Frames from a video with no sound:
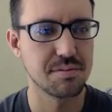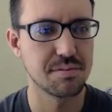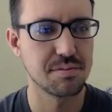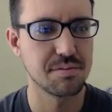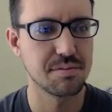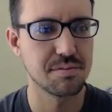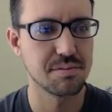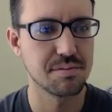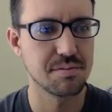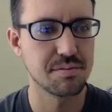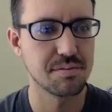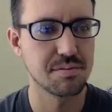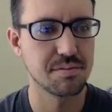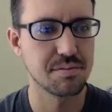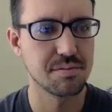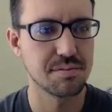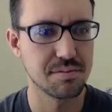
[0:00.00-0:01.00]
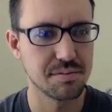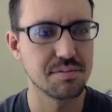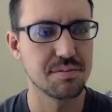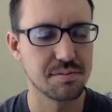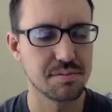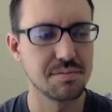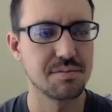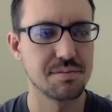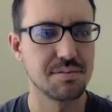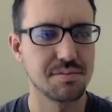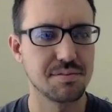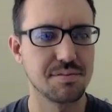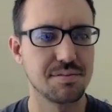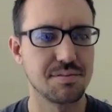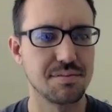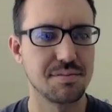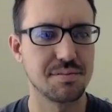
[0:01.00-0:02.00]

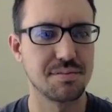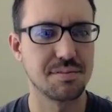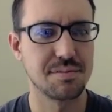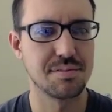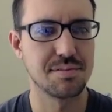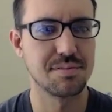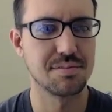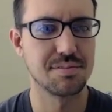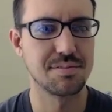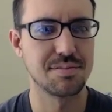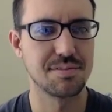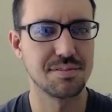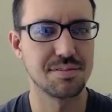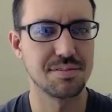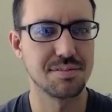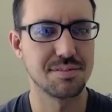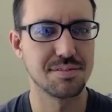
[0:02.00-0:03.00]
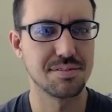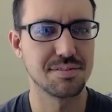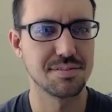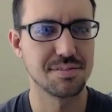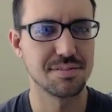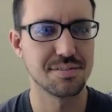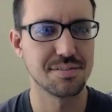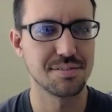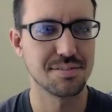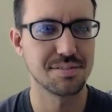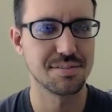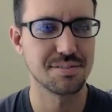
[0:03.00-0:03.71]
This person isn't speaking.